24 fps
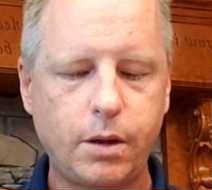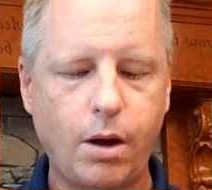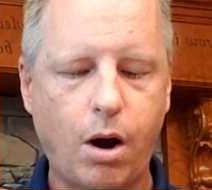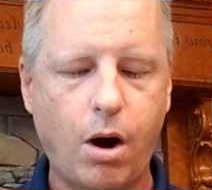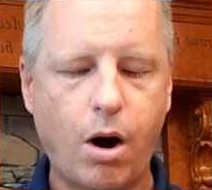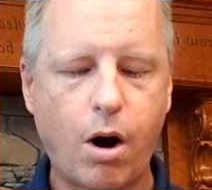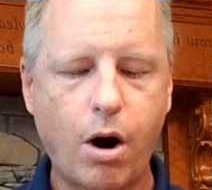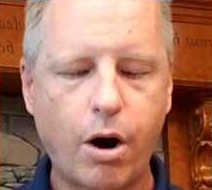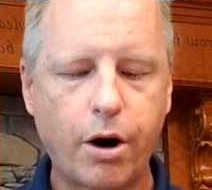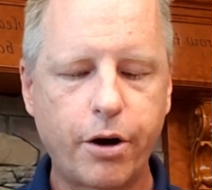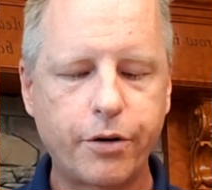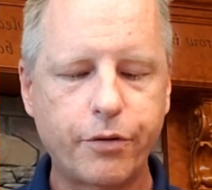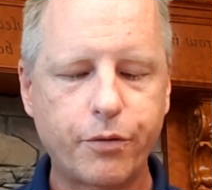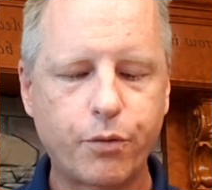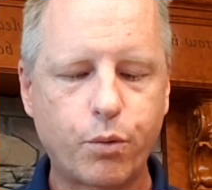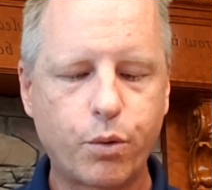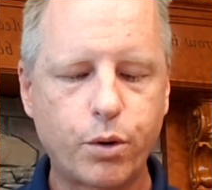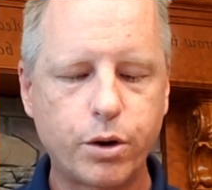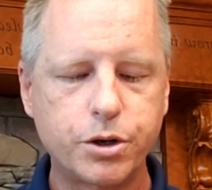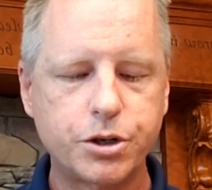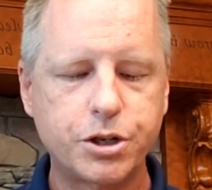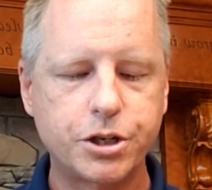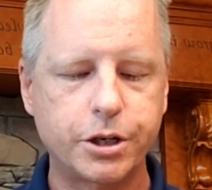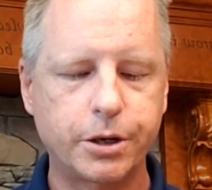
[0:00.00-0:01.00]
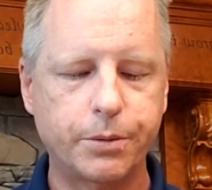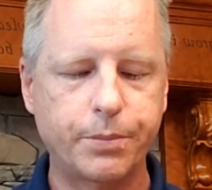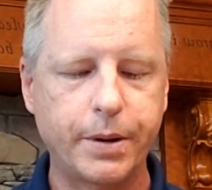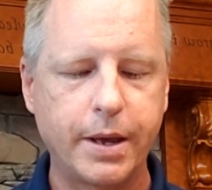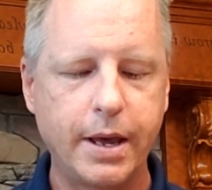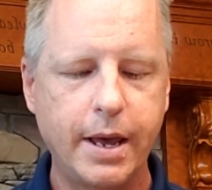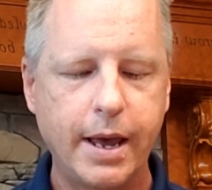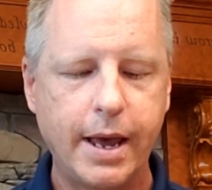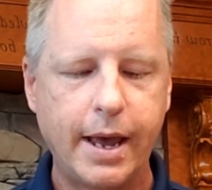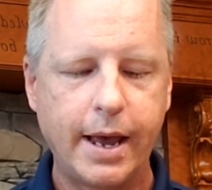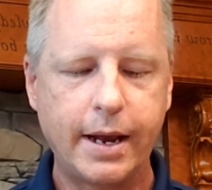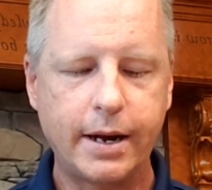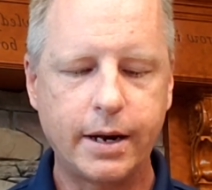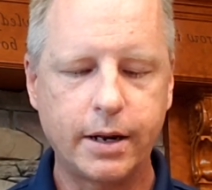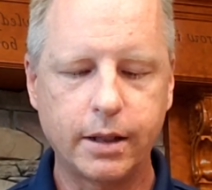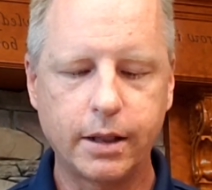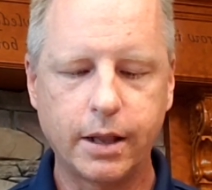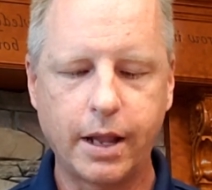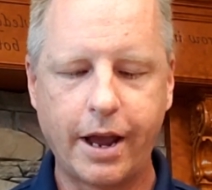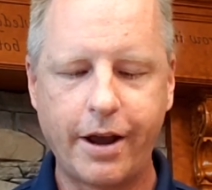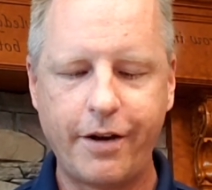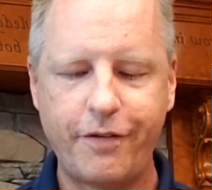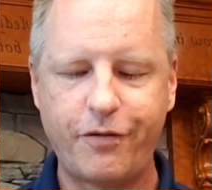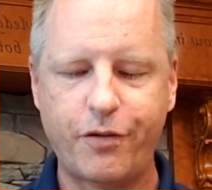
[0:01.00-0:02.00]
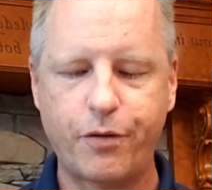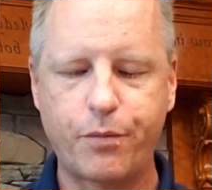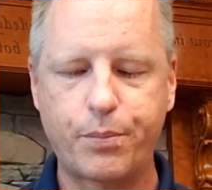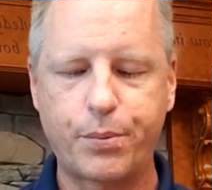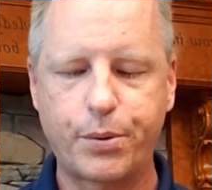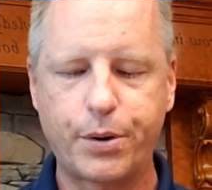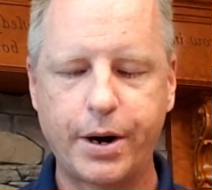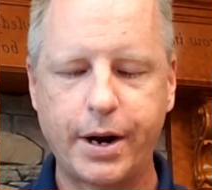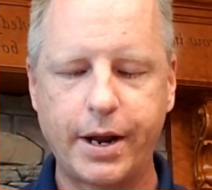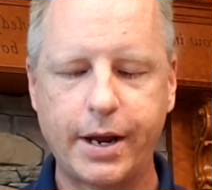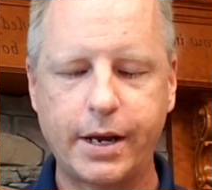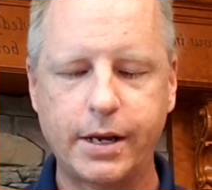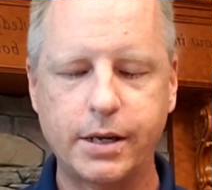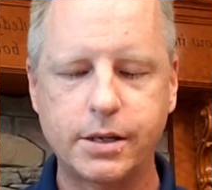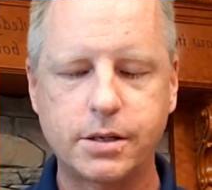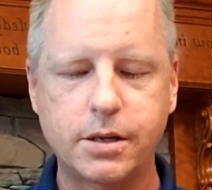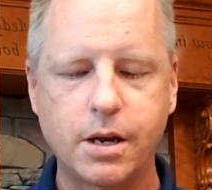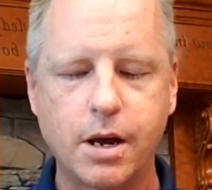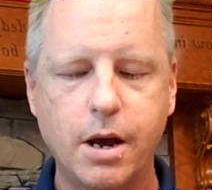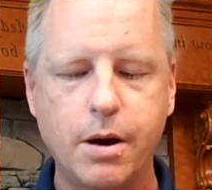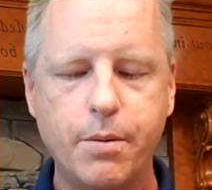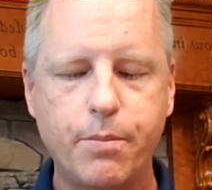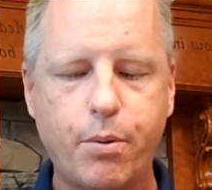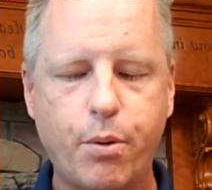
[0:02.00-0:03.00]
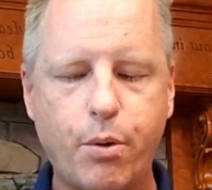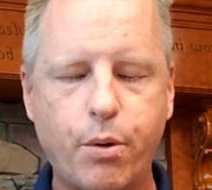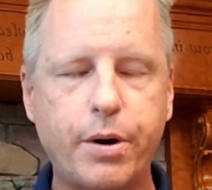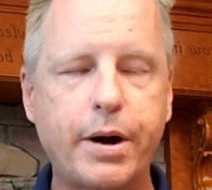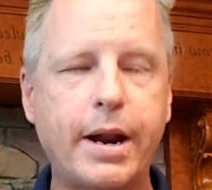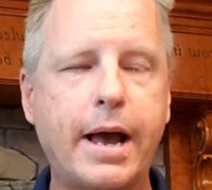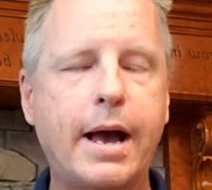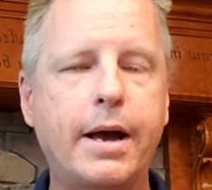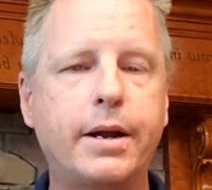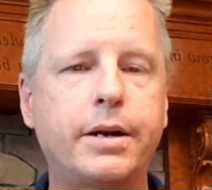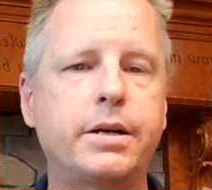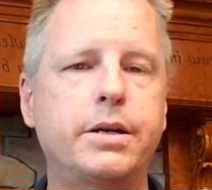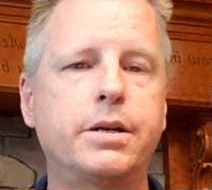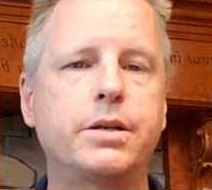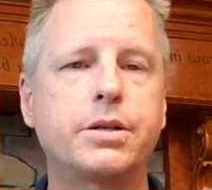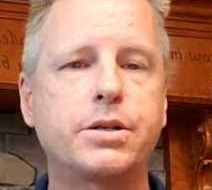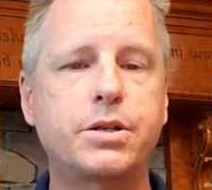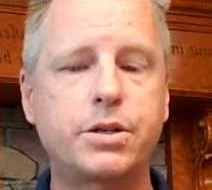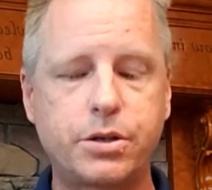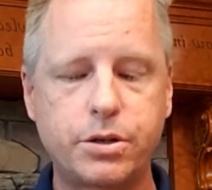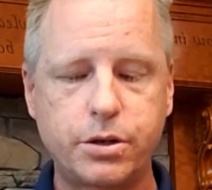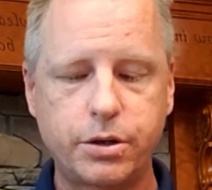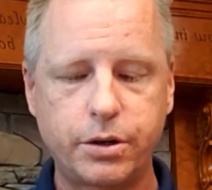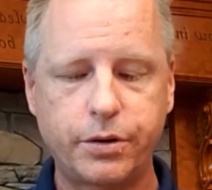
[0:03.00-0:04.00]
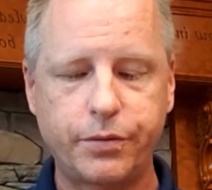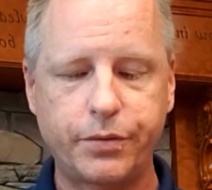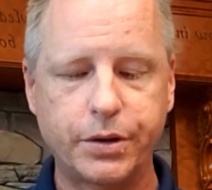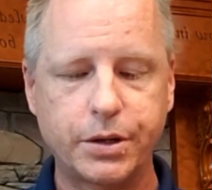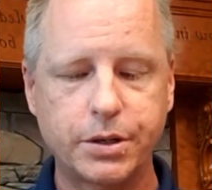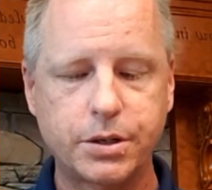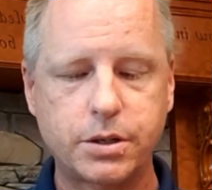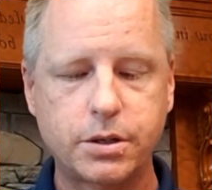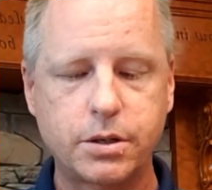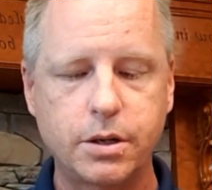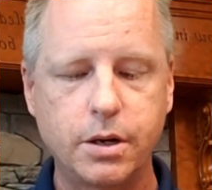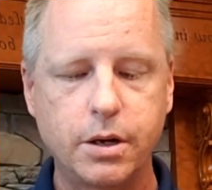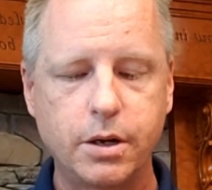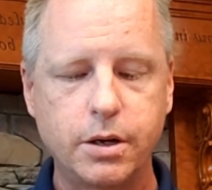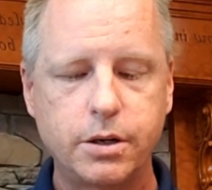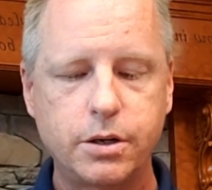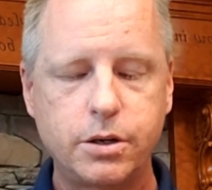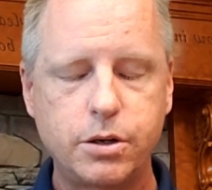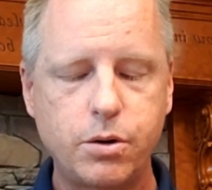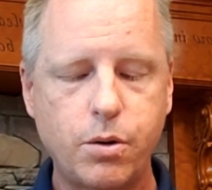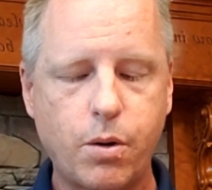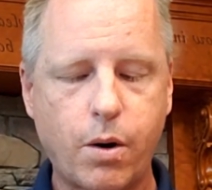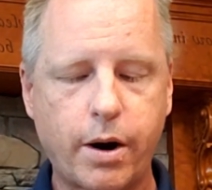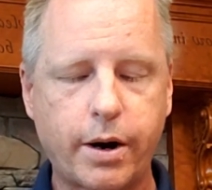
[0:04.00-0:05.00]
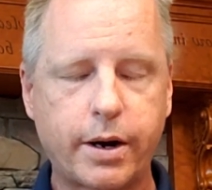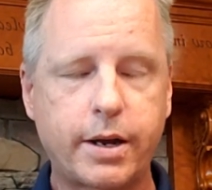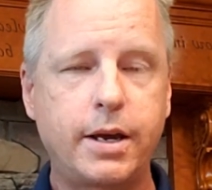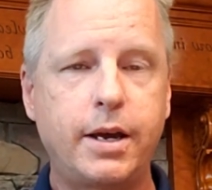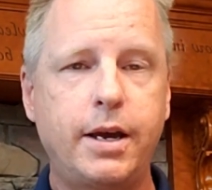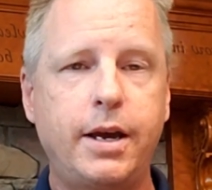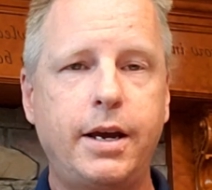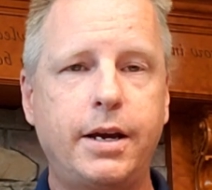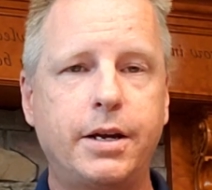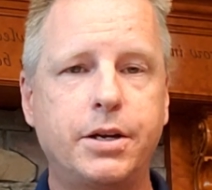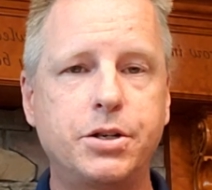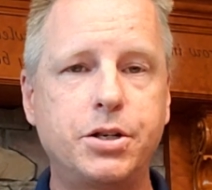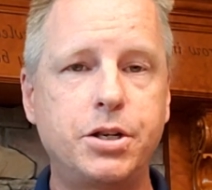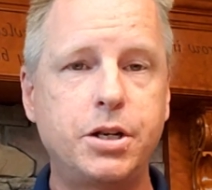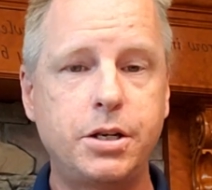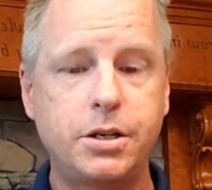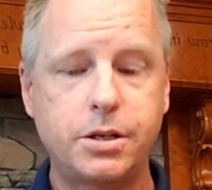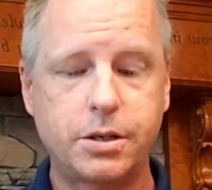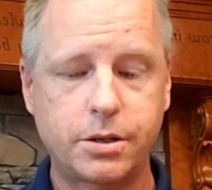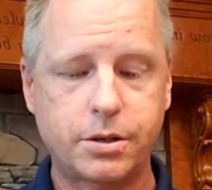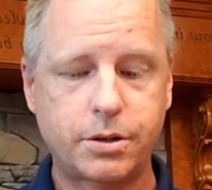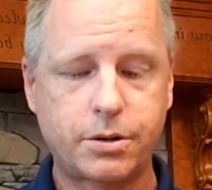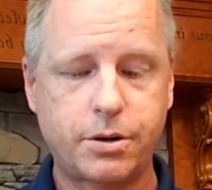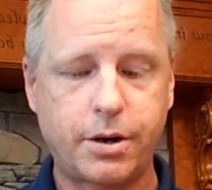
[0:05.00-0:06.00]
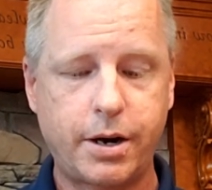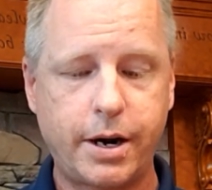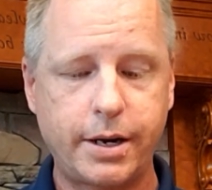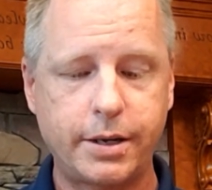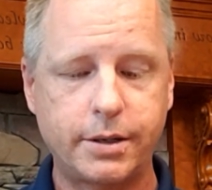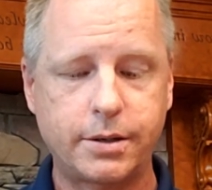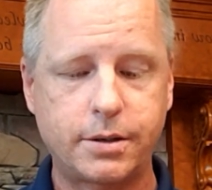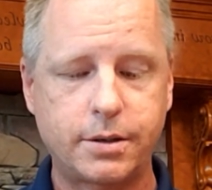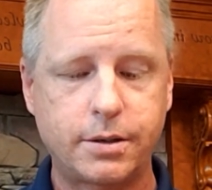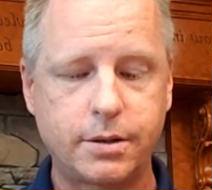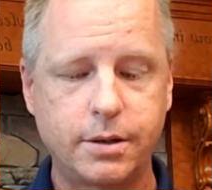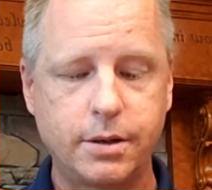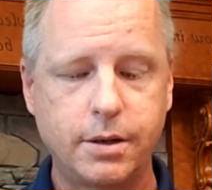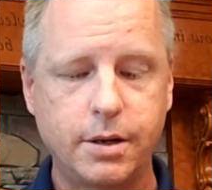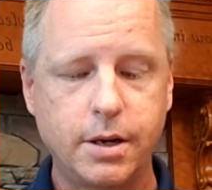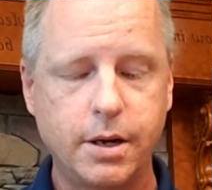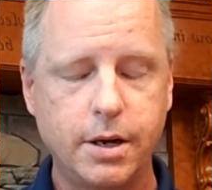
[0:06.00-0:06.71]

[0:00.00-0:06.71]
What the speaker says: A heart of worship and a life of praise poured out into service to our King Jesus Christ.